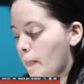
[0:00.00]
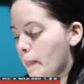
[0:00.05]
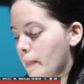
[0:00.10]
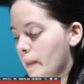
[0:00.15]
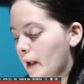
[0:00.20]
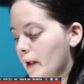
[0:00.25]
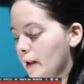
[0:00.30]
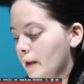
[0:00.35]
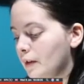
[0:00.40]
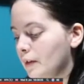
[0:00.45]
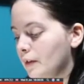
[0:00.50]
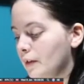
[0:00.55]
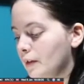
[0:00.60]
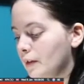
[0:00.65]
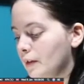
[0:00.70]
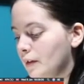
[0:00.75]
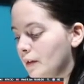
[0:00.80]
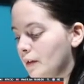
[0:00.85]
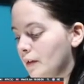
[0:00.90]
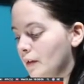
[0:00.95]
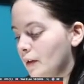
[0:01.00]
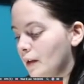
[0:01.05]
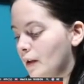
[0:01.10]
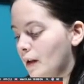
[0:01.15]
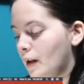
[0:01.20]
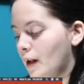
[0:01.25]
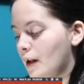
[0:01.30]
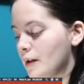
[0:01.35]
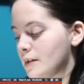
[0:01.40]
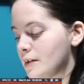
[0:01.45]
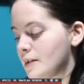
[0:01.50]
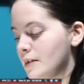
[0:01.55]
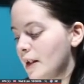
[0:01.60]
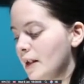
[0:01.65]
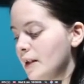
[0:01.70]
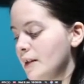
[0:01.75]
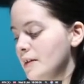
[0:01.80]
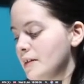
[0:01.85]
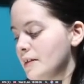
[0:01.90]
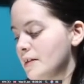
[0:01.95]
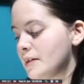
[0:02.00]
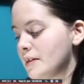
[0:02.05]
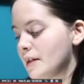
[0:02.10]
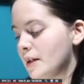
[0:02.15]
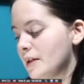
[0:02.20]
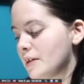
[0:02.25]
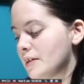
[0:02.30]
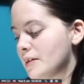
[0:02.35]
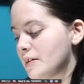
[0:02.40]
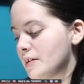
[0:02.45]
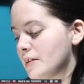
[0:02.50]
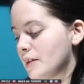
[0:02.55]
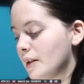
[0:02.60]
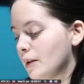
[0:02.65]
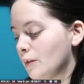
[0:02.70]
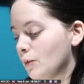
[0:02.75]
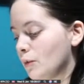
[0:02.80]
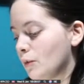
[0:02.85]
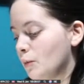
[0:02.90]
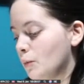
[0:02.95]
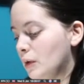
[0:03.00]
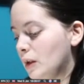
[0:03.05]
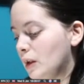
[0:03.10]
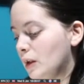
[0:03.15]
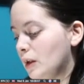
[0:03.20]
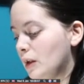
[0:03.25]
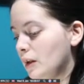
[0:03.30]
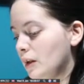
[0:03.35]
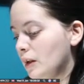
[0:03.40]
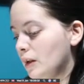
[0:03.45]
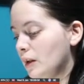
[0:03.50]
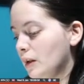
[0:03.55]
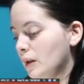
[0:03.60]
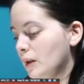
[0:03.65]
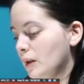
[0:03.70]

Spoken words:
Now, as nice as it would be